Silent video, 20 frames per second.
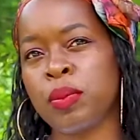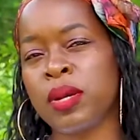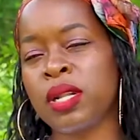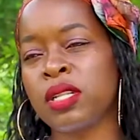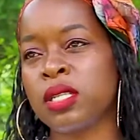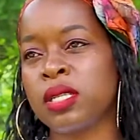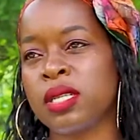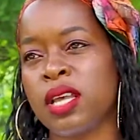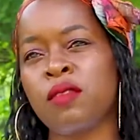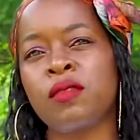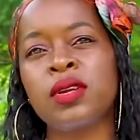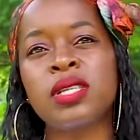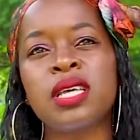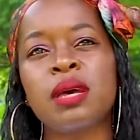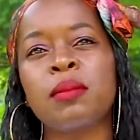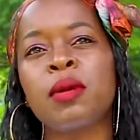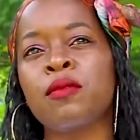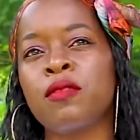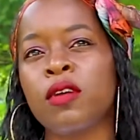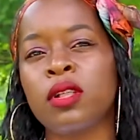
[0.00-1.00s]
But every
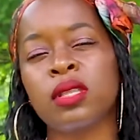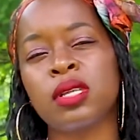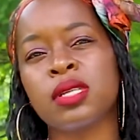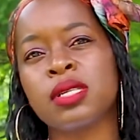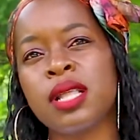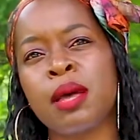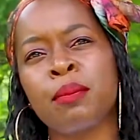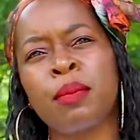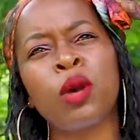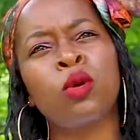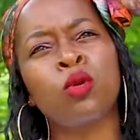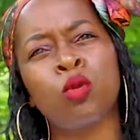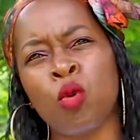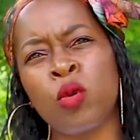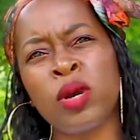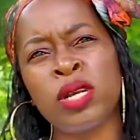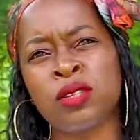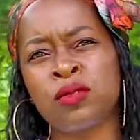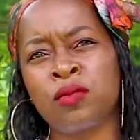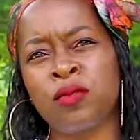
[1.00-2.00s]
time I felt this lump, I would
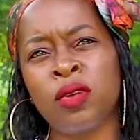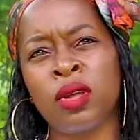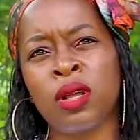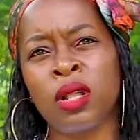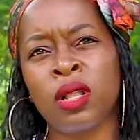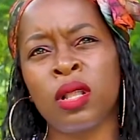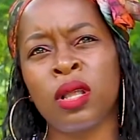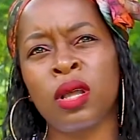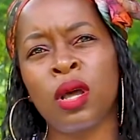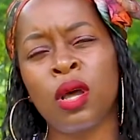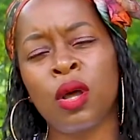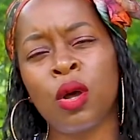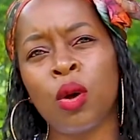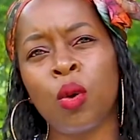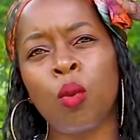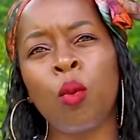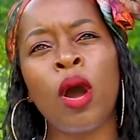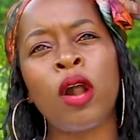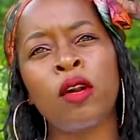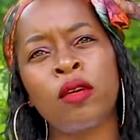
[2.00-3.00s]
always feel
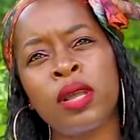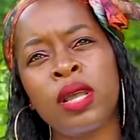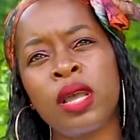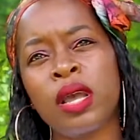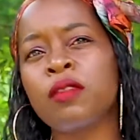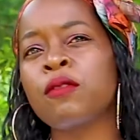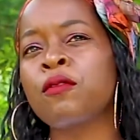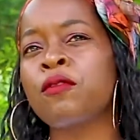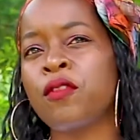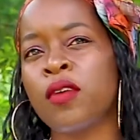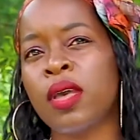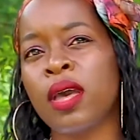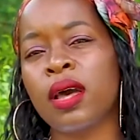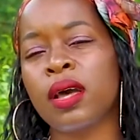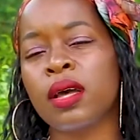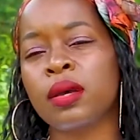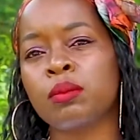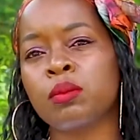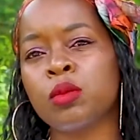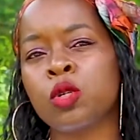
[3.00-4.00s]
worry and fear.